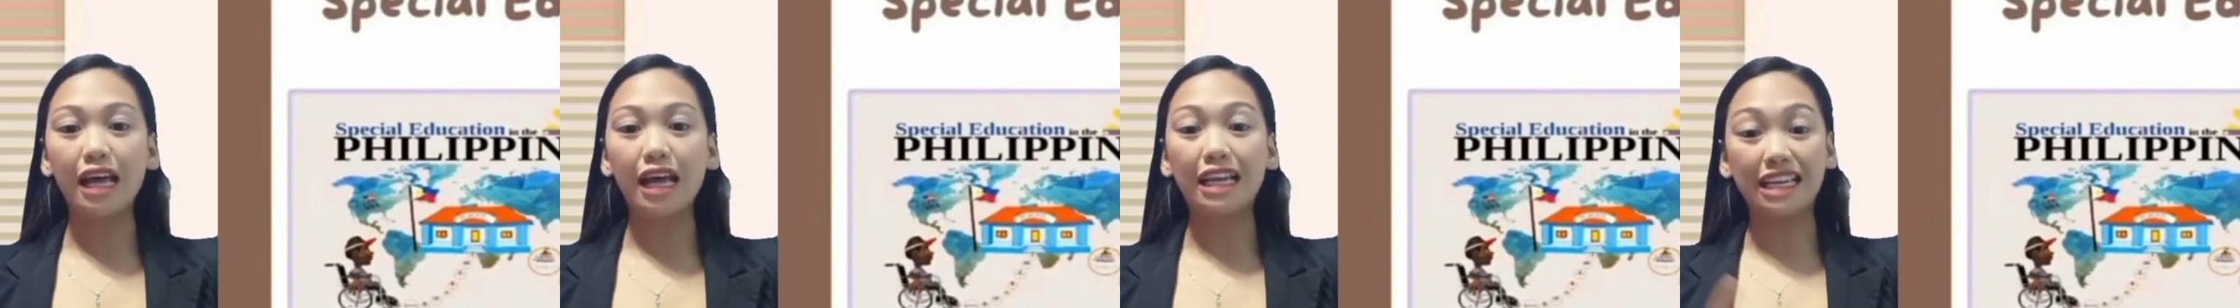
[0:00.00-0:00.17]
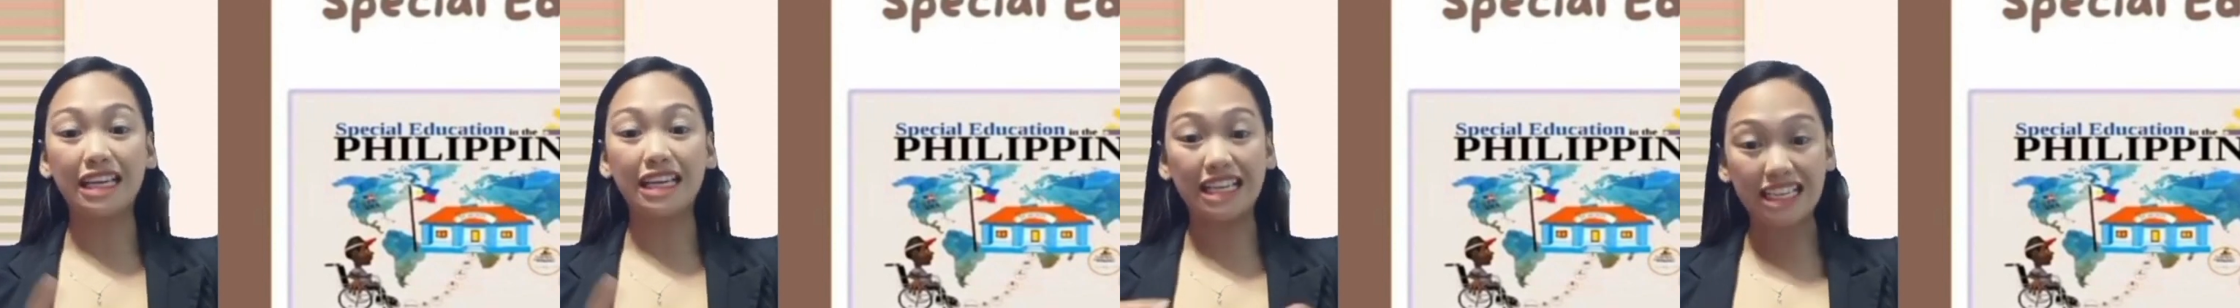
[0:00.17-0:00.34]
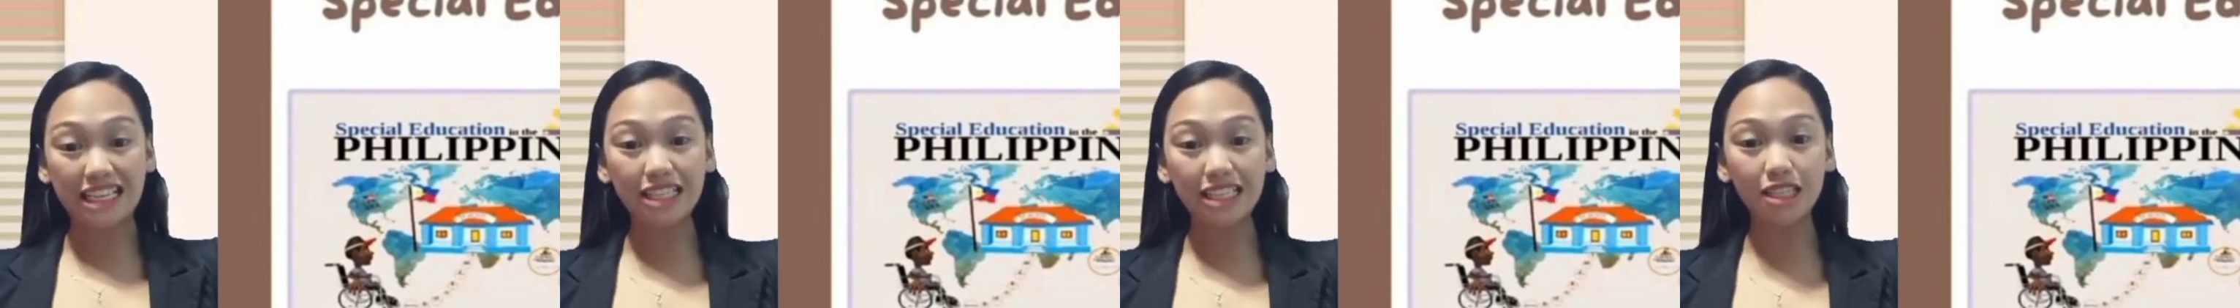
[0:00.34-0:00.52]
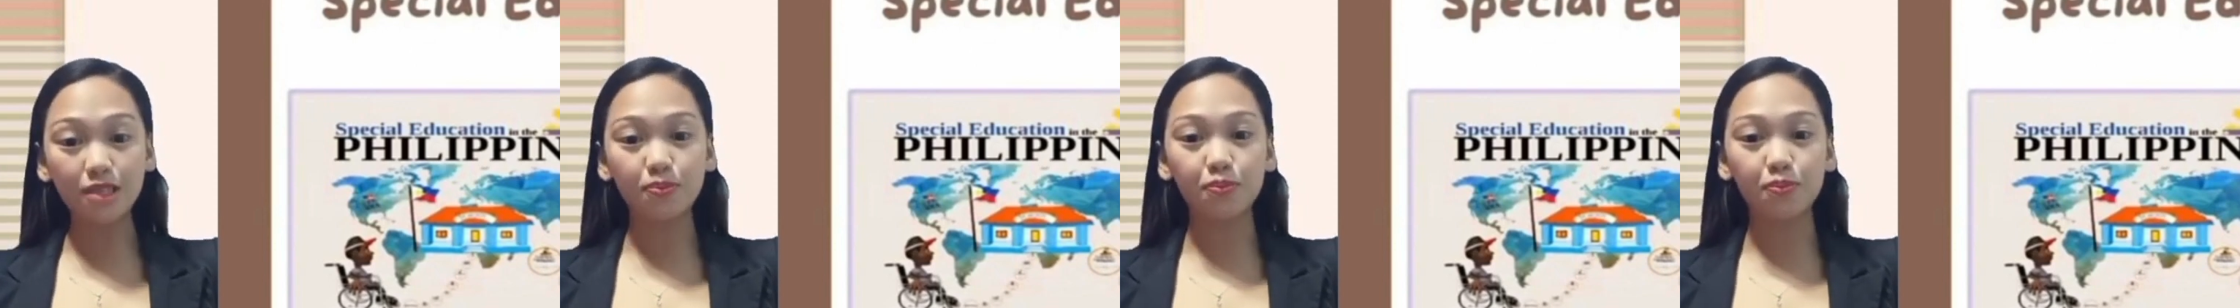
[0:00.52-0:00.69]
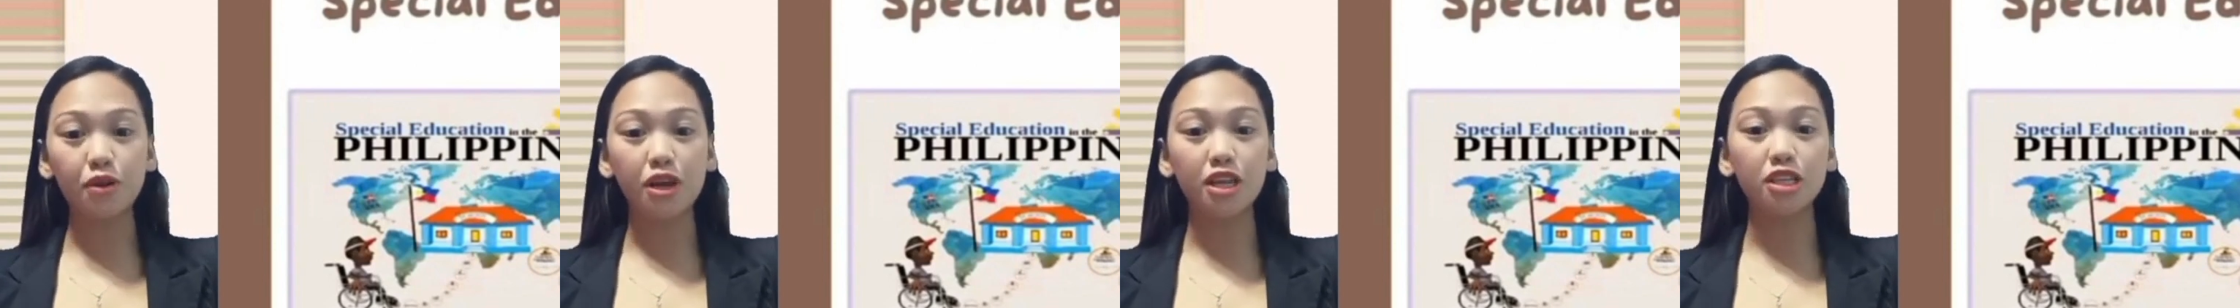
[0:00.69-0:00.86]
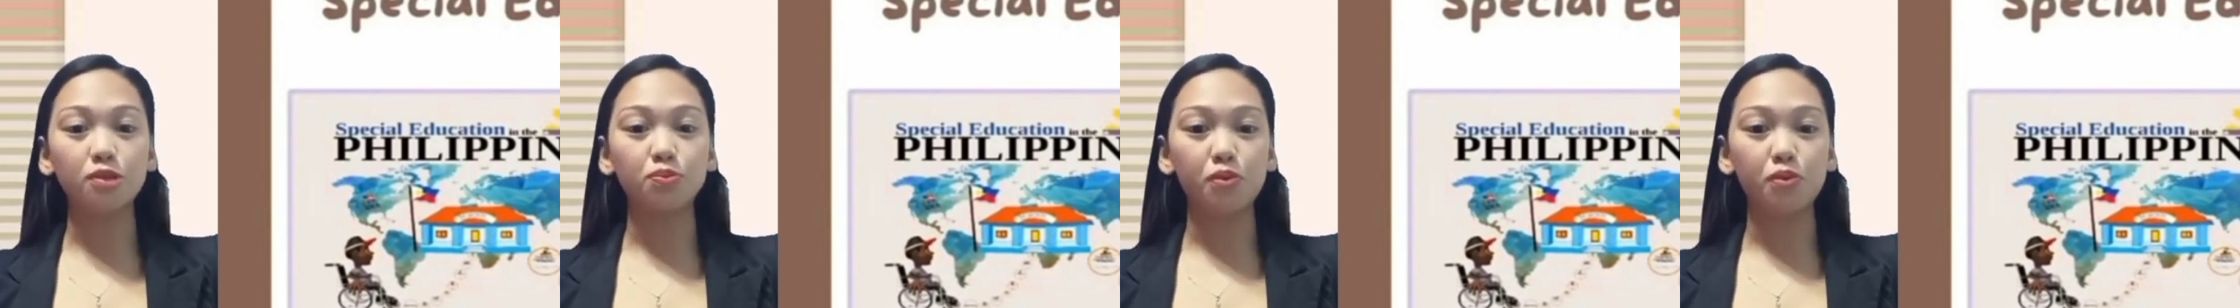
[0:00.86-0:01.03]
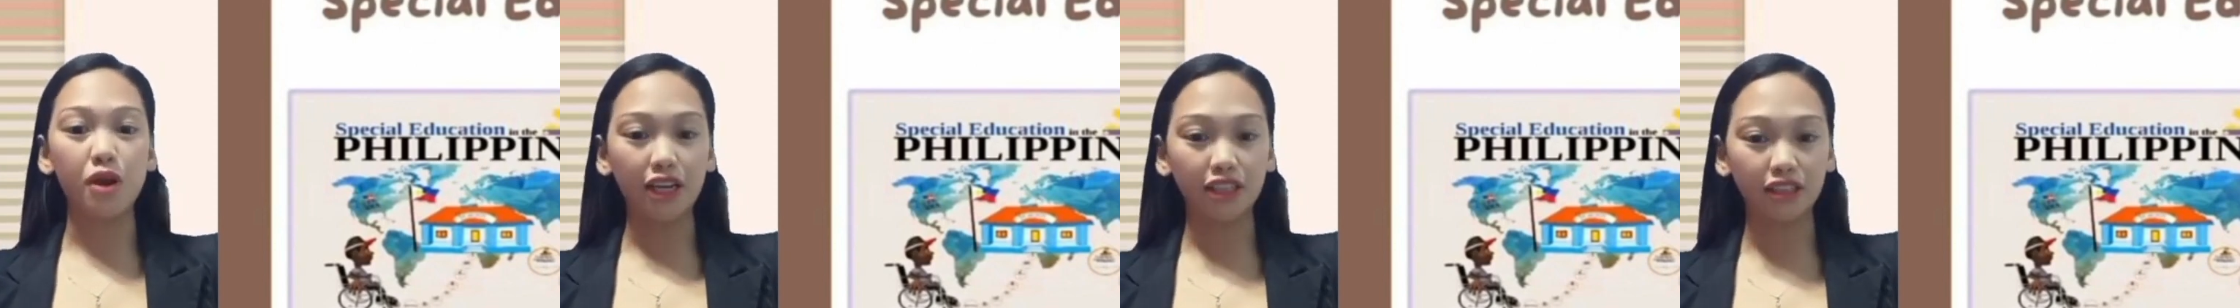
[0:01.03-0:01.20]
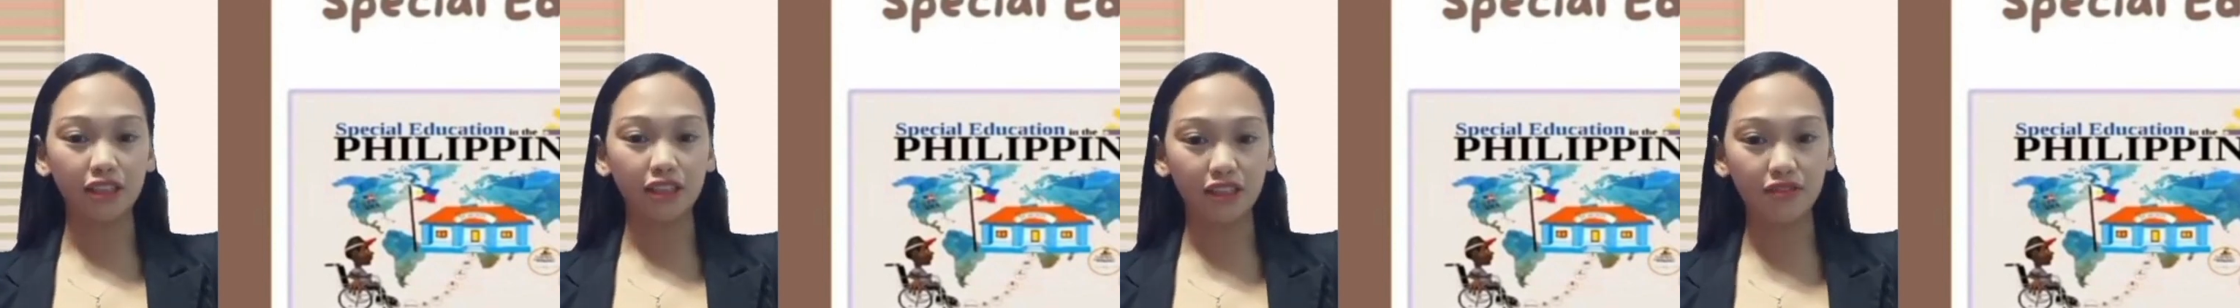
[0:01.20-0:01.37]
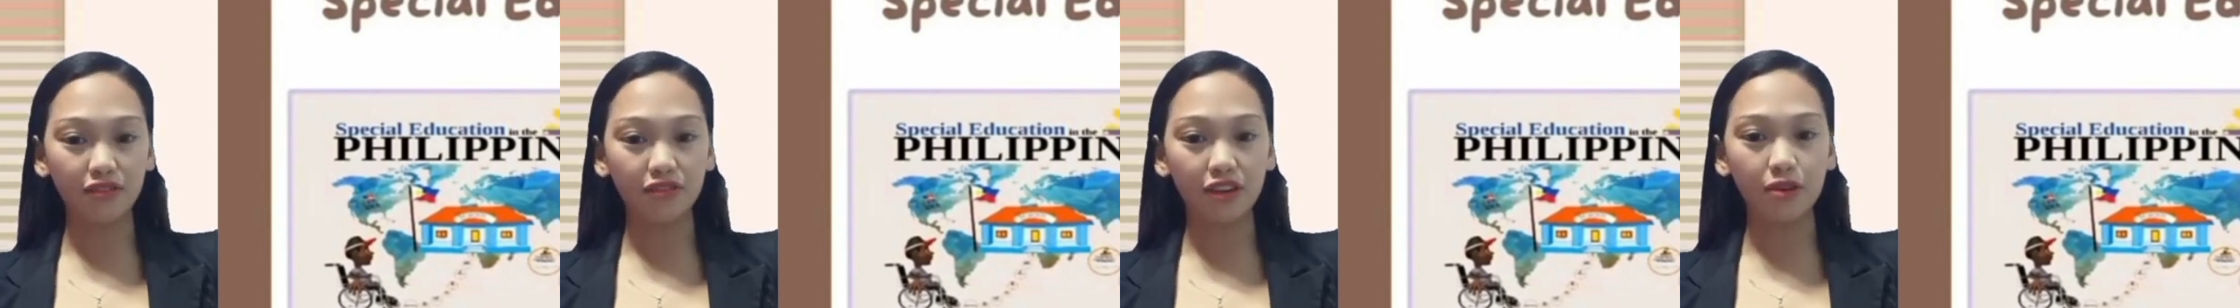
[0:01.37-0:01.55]
least
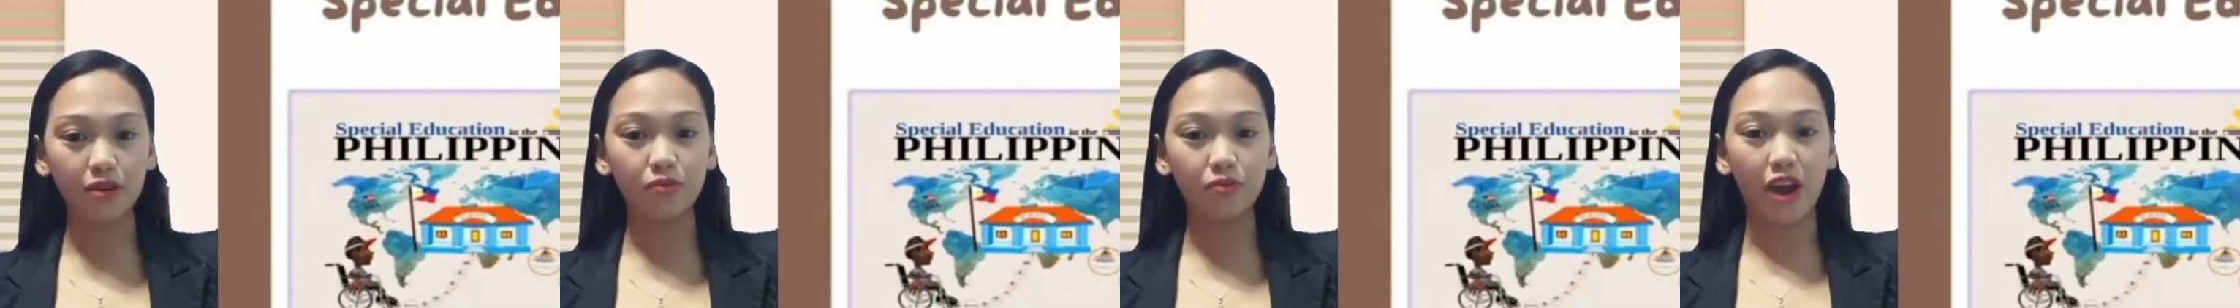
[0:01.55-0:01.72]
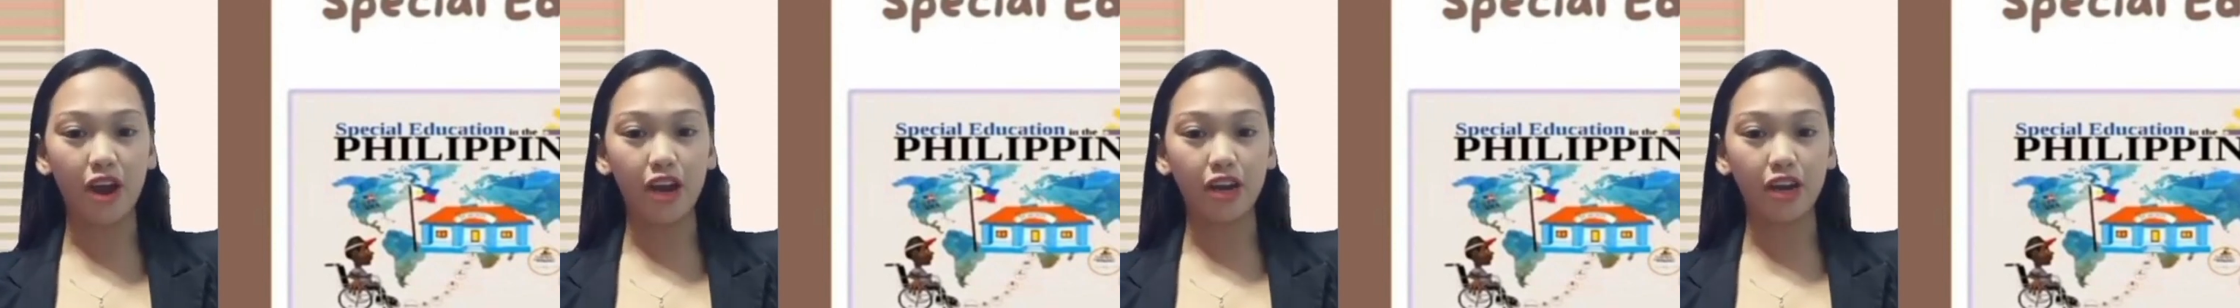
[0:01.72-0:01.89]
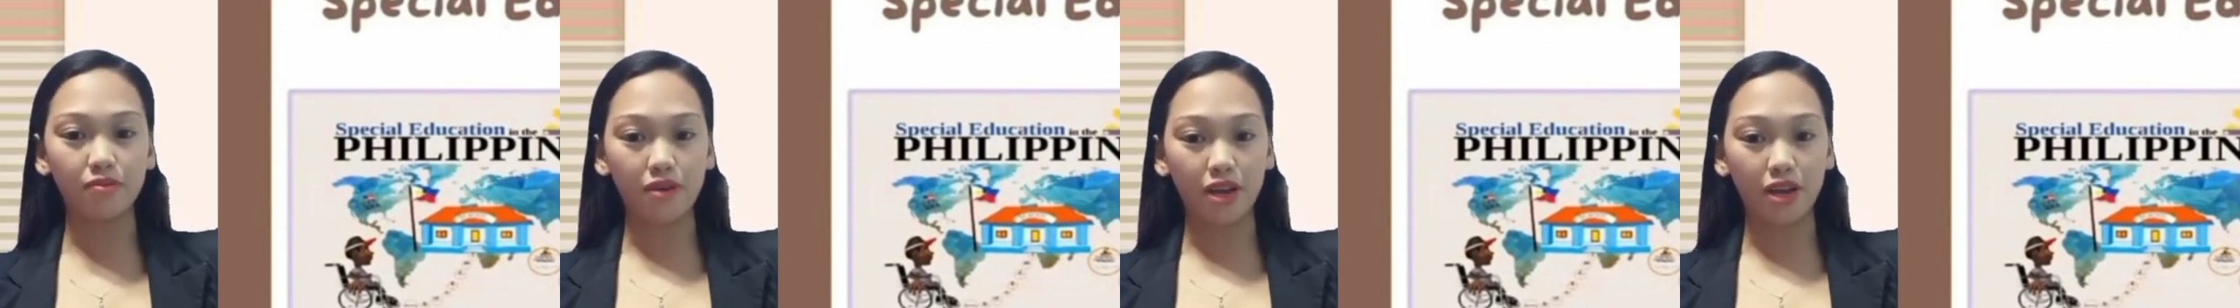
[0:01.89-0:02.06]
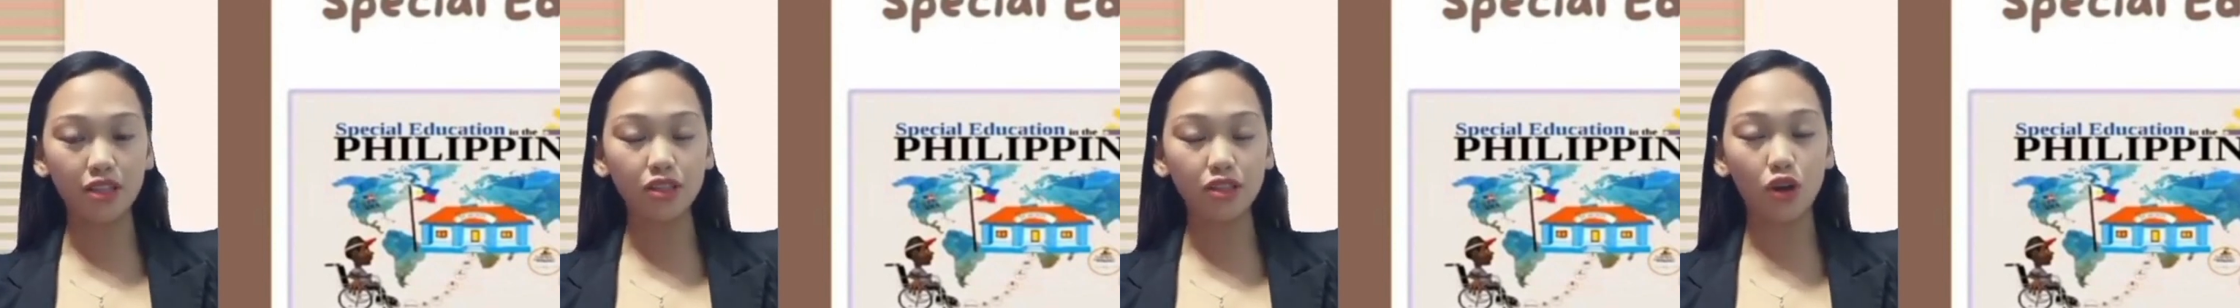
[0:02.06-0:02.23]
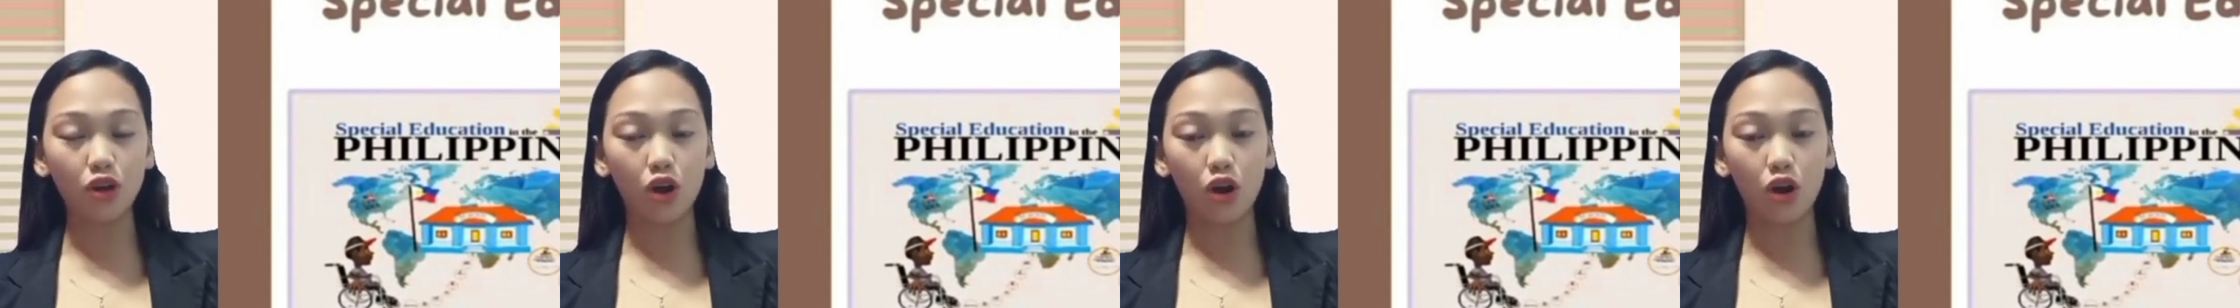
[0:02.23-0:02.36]
restrictive environment,